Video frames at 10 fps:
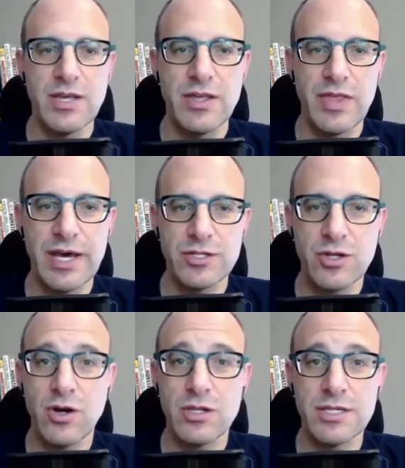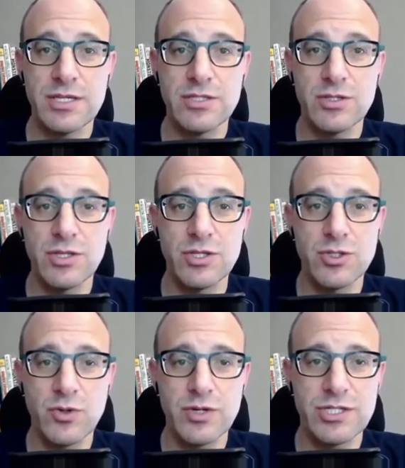That is calling into the
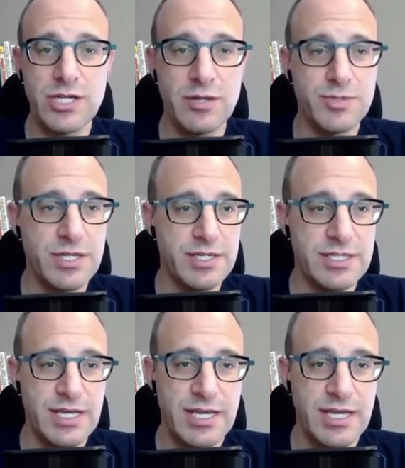storage object.